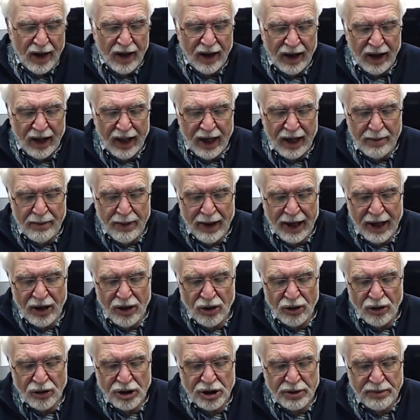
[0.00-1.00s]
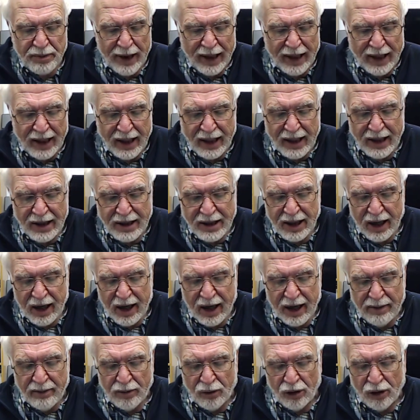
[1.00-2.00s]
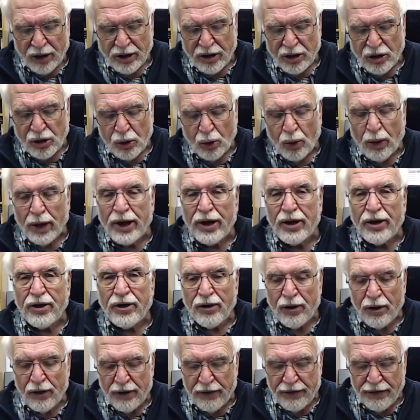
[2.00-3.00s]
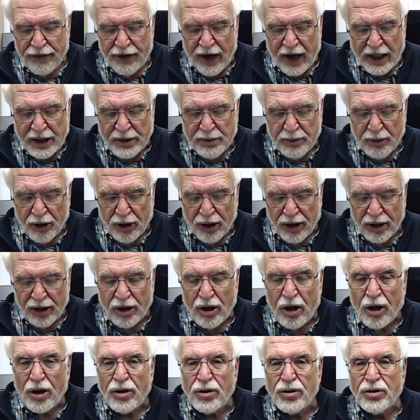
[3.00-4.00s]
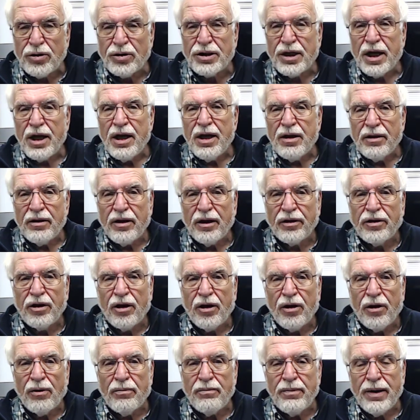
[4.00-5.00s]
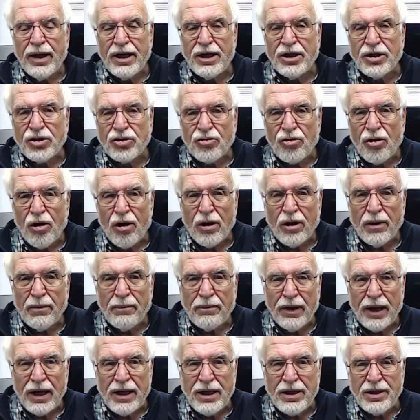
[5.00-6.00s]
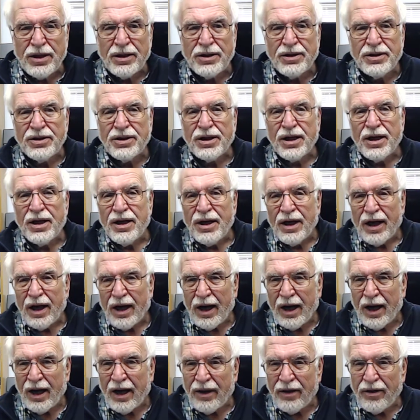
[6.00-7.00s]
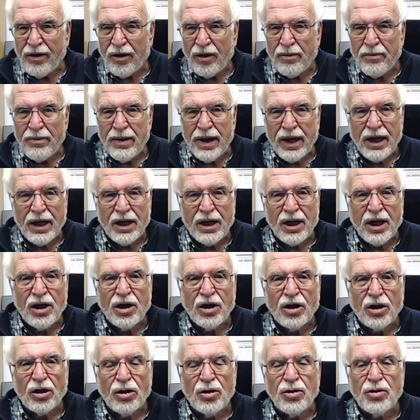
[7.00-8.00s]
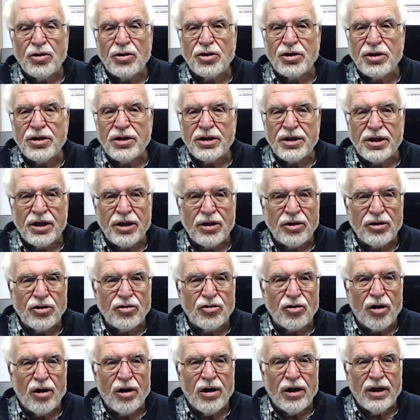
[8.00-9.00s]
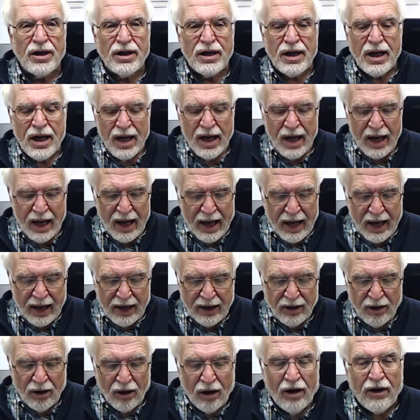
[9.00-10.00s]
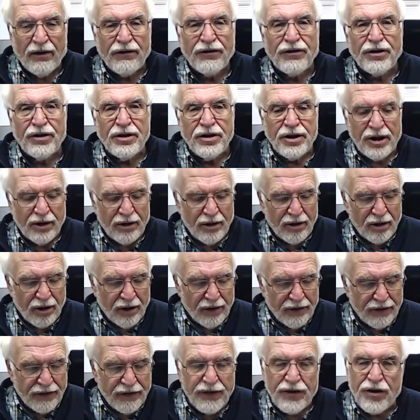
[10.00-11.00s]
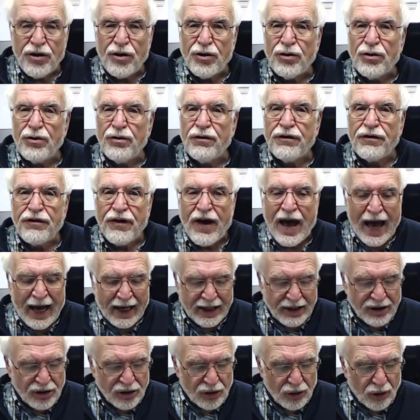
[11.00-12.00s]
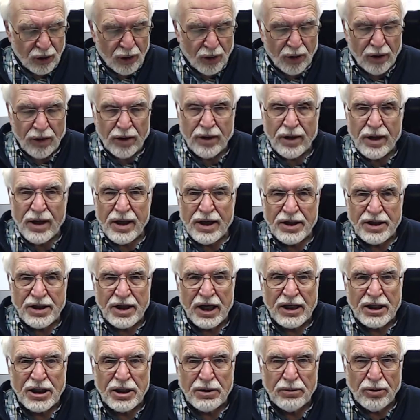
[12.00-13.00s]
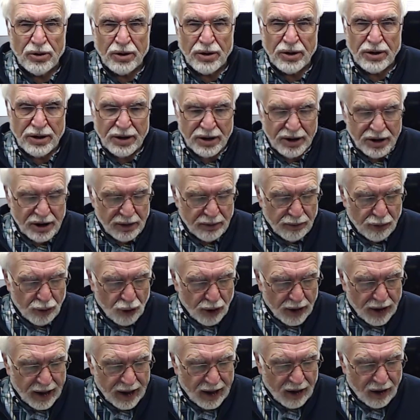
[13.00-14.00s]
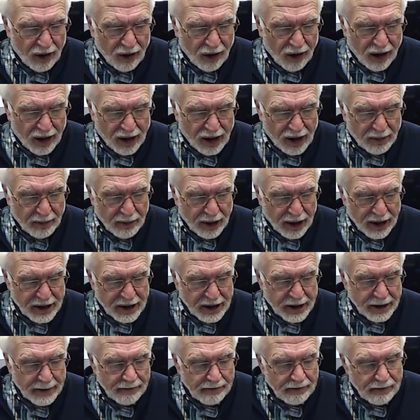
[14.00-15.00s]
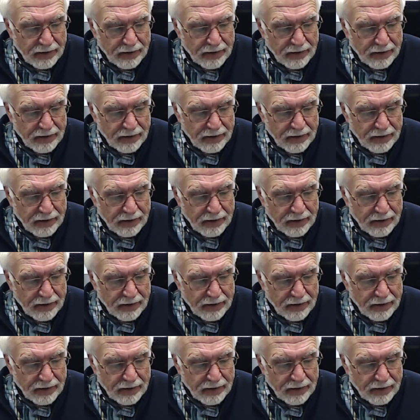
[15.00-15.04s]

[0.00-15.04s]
Anybody who's spent any time on Twitter or Facebook knows that there are many strong opinions, there are many conclusions that are drawn, and often there are few facts or sensible supporting arguments.